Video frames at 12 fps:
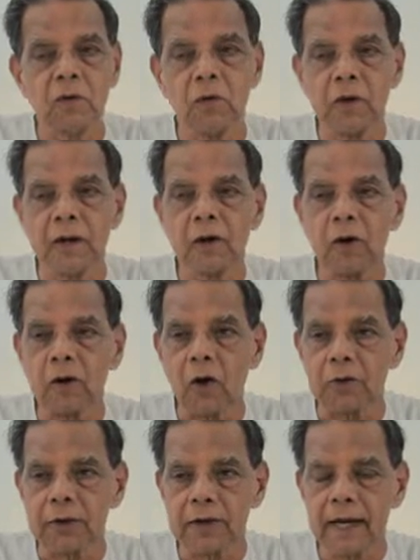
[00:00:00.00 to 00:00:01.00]
who have not
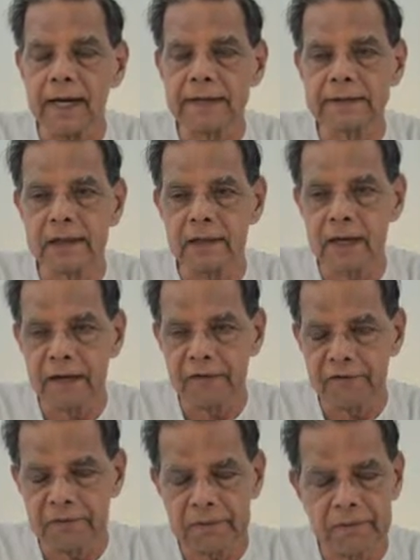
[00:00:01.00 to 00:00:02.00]
organized their
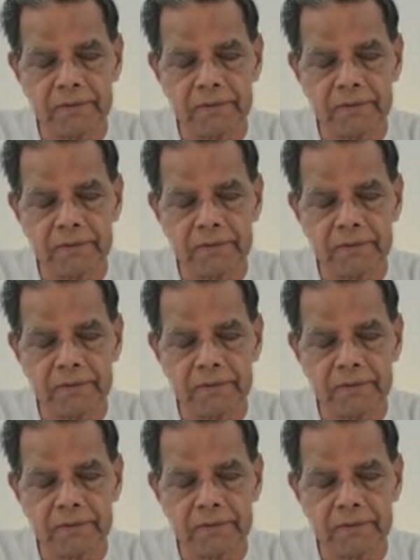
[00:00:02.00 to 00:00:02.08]
life